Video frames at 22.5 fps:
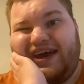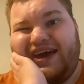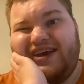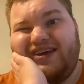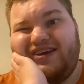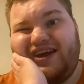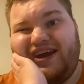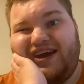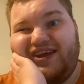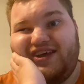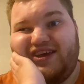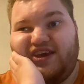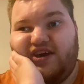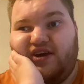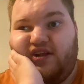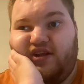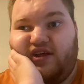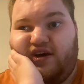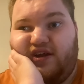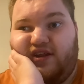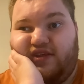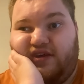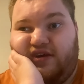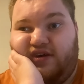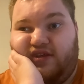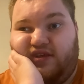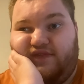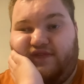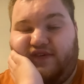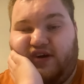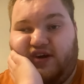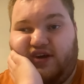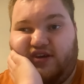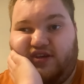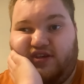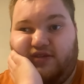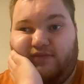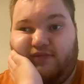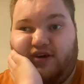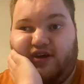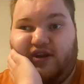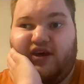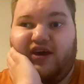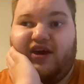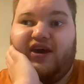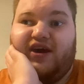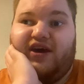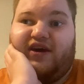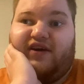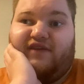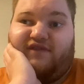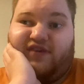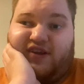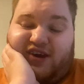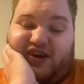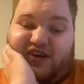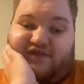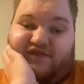kind of see a lot of the other Foxes, but Finnegan